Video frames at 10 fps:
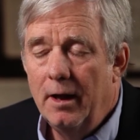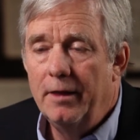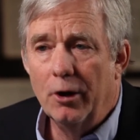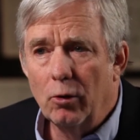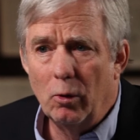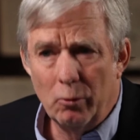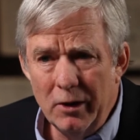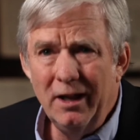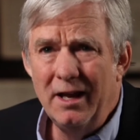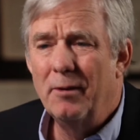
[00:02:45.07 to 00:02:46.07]
There were
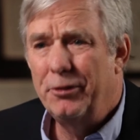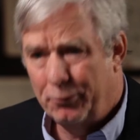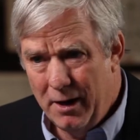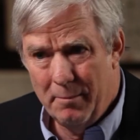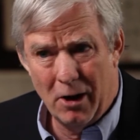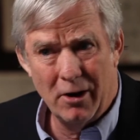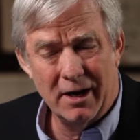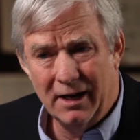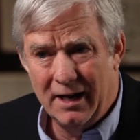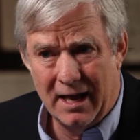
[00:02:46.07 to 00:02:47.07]
really uh, three
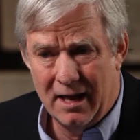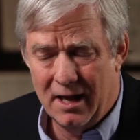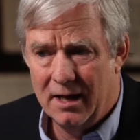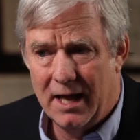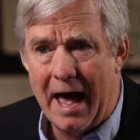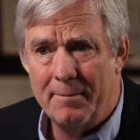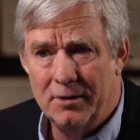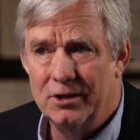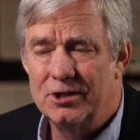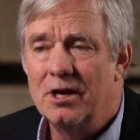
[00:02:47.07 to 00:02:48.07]
American ca
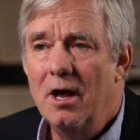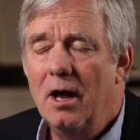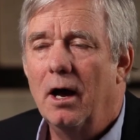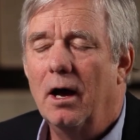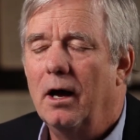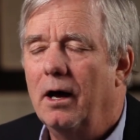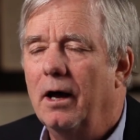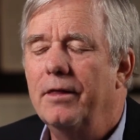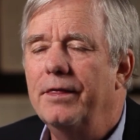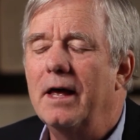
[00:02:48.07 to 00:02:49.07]
captains
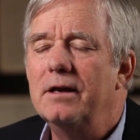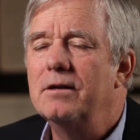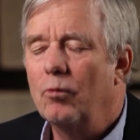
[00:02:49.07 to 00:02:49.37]
uh, that